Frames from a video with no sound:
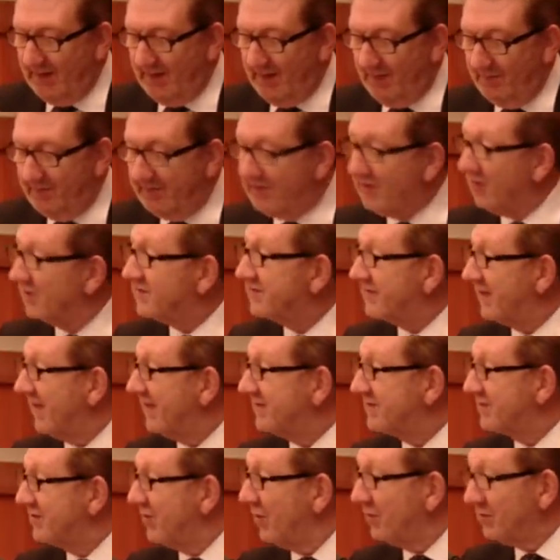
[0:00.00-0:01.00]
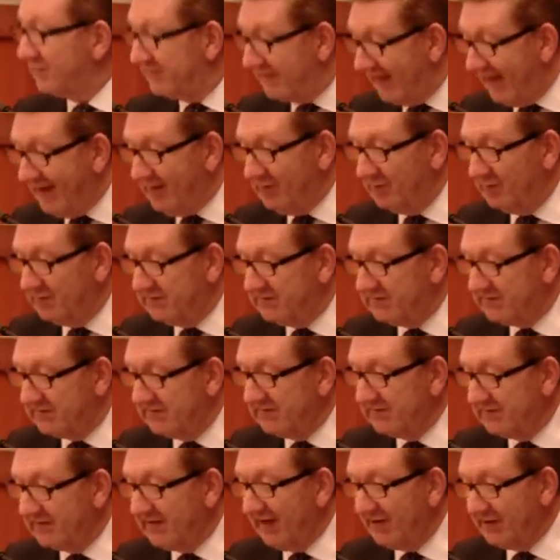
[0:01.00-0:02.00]
Because there's no doubt
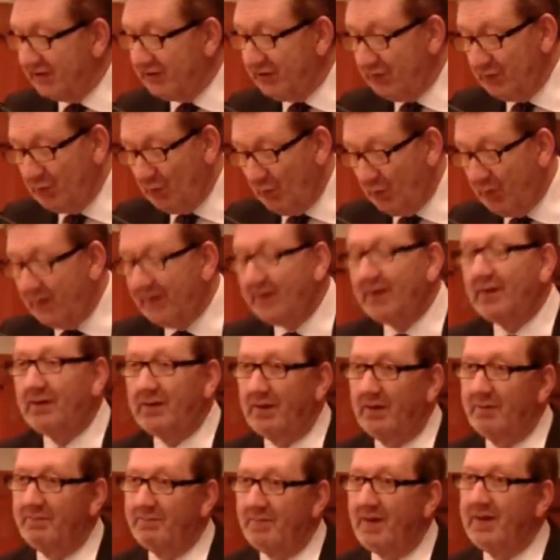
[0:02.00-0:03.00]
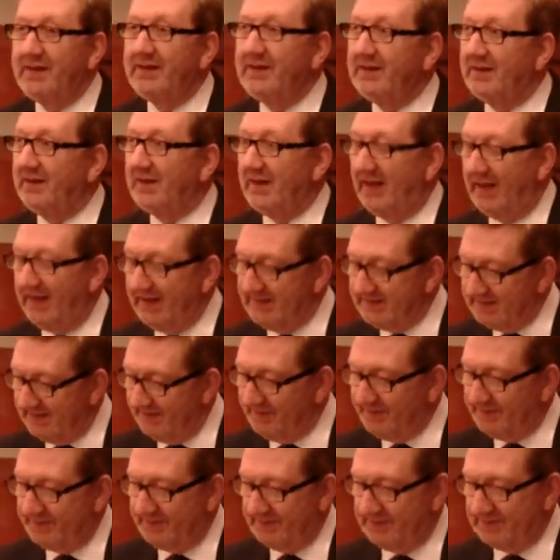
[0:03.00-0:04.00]
that you will make a
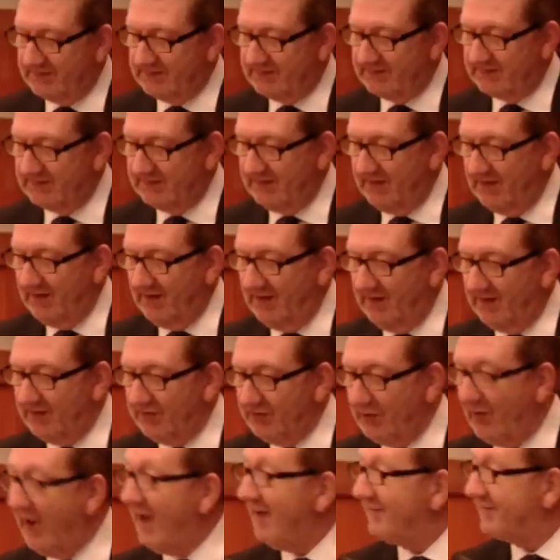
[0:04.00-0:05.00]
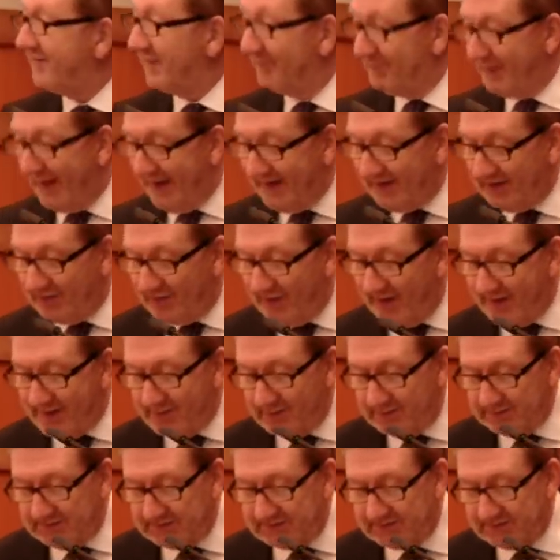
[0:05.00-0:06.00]
difference. You have the
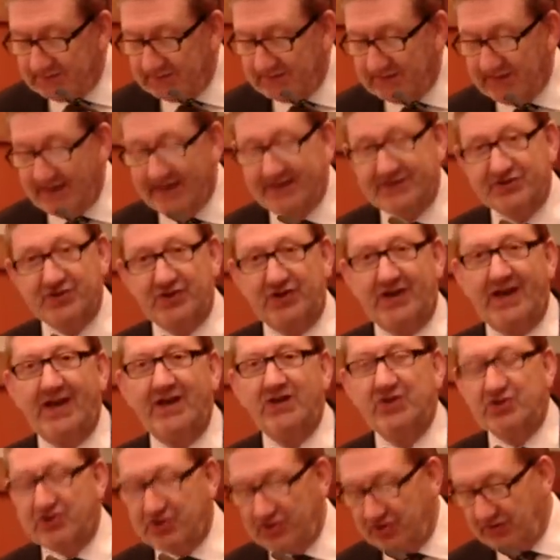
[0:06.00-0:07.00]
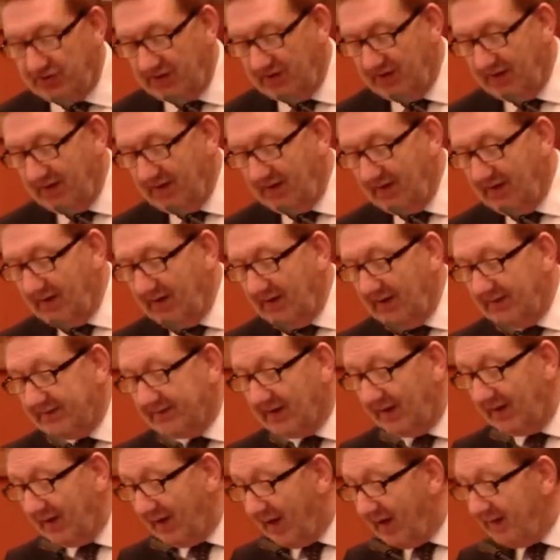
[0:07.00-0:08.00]
background, the education, the
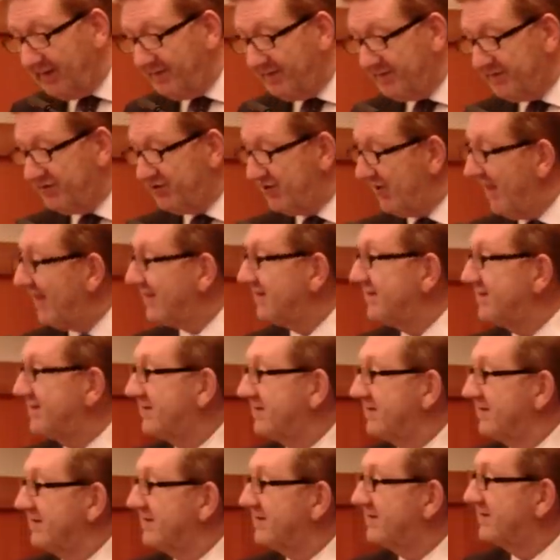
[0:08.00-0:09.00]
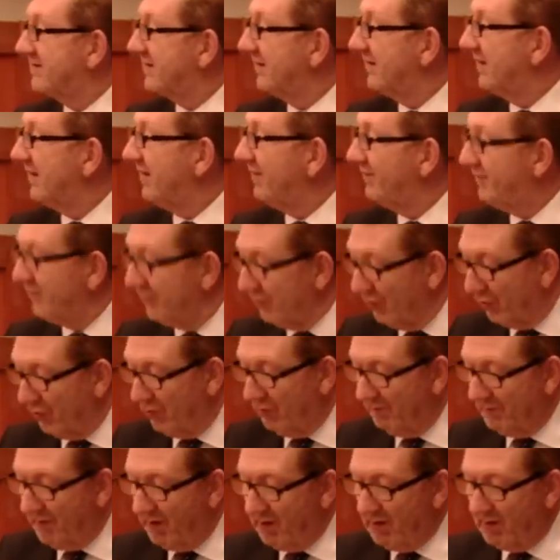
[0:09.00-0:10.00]
life chances to leave your
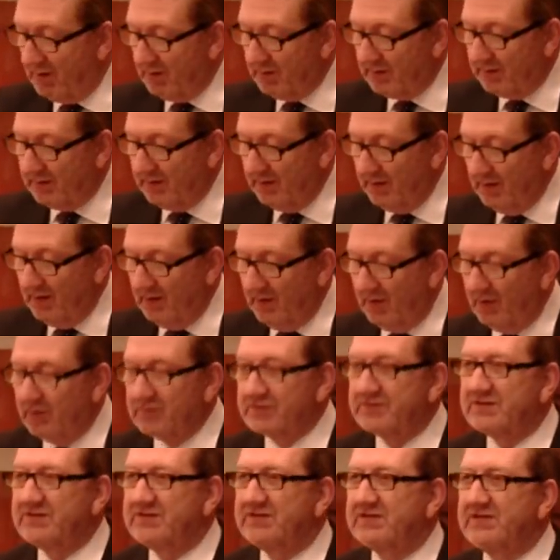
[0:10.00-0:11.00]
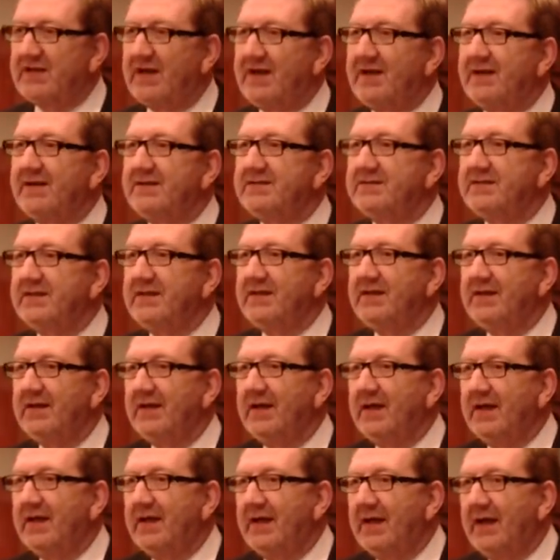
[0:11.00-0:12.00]
mark on society
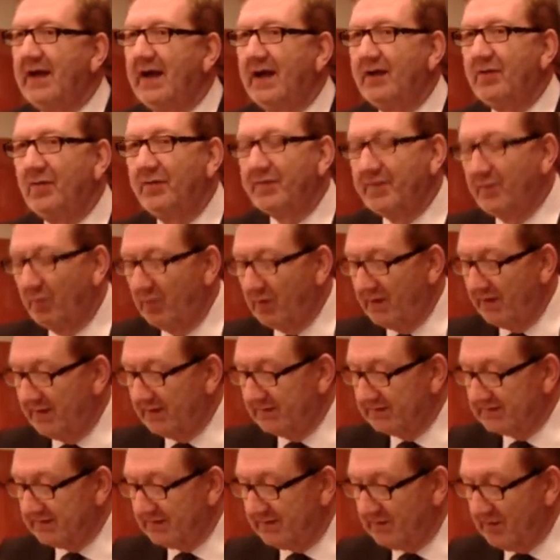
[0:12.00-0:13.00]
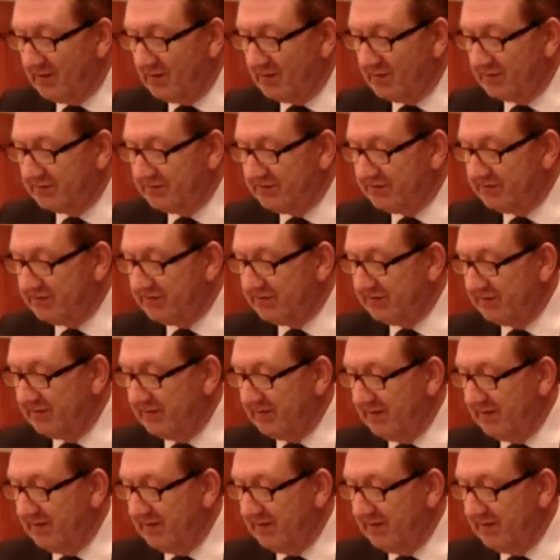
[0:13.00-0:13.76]
and on the world at large.